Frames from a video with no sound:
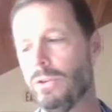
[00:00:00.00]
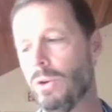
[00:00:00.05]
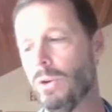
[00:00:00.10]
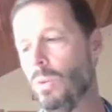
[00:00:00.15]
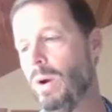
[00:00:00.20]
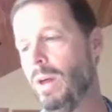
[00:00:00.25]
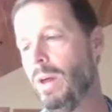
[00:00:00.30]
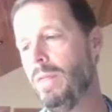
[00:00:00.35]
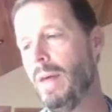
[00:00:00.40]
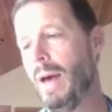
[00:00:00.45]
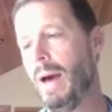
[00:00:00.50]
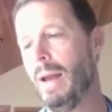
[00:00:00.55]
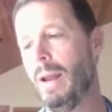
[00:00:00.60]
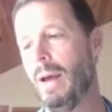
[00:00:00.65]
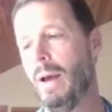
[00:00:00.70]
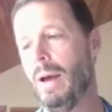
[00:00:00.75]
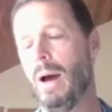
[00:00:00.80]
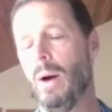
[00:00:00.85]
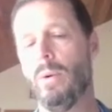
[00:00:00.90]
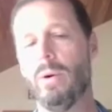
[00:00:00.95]
So with that,
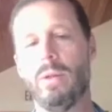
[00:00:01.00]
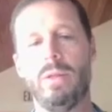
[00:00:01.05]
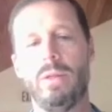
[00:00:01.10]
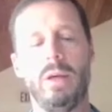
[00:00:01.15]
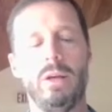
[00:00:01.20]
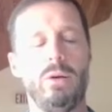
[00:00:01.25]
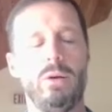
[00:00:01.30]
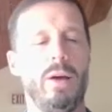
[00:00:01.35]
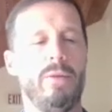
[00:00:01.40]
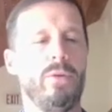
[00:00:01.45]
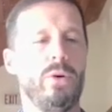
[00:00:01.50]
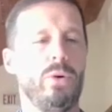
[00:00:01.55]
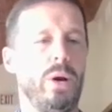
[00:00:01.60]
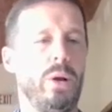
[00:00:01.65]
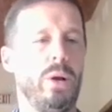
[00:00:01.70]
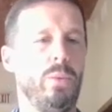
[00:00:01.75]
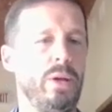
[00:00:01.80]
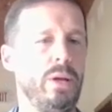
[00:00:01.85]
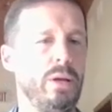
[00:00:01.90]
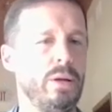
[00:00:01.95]
I want to thank you. Have a
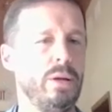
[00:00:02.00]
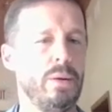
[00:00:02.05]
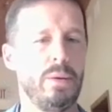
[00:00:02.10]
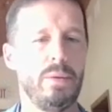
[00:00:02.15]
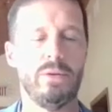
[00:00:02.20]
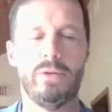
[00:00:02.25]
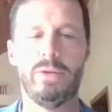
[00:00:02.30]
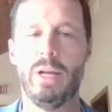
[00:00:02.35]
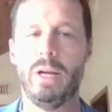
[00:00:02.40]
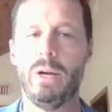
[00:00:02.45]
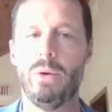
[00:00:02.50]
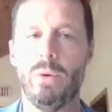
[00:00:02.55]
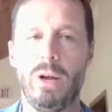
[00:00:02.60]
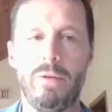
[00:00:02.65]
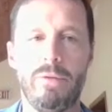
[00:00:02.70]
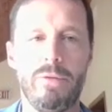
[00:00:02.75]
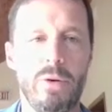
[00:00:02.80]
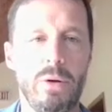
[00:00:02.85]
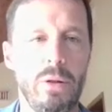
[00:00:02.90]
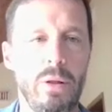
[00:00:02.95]
great week. Stay
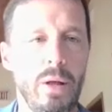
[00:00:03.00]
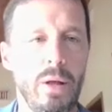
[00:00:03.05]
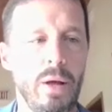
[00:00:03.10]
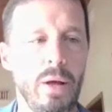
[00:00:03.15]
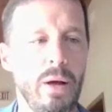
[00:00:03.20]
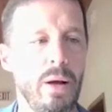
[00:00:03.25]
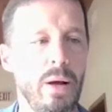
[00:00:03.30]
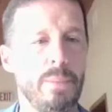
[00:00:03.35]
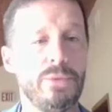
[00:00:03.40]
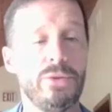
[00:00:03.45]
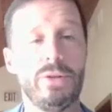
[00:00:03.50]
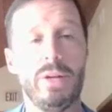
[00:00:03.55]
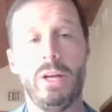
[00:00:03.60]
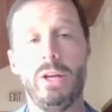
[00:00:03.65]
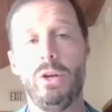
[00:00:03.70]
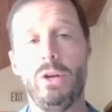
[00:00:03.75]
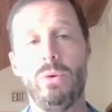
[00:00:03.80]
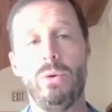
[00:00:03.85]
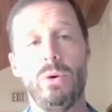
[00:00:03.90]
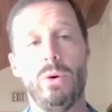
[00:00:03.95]
grateful.
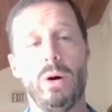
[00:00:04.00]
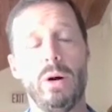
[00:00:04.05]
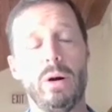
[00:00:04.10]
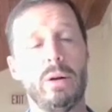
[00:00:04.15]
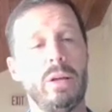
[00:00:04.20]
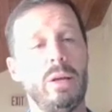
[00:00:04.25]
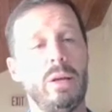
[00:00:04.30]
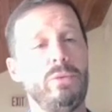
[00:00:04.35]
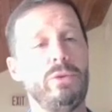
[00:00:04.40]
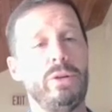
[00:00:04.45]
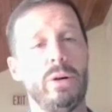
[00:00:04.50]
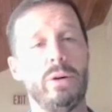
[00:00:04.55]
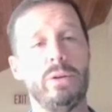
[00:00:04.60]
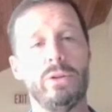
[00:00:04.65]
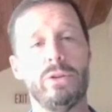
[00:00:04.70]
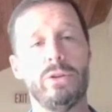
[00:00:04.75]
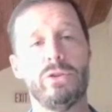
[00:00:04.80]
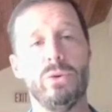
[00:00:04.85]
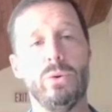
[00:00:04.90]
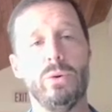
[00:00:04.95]
Stay who you are. Keep
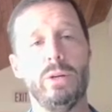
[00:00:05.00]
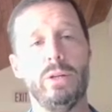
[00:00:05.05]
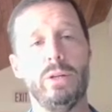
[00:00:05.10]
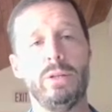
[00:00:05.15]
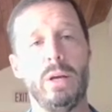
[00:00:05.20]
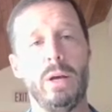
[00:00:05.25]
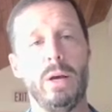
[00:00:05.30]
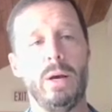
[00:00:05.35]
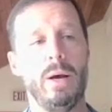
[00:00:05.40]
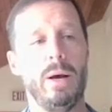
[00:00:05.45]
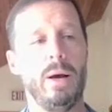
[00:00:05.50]
sharing the stories.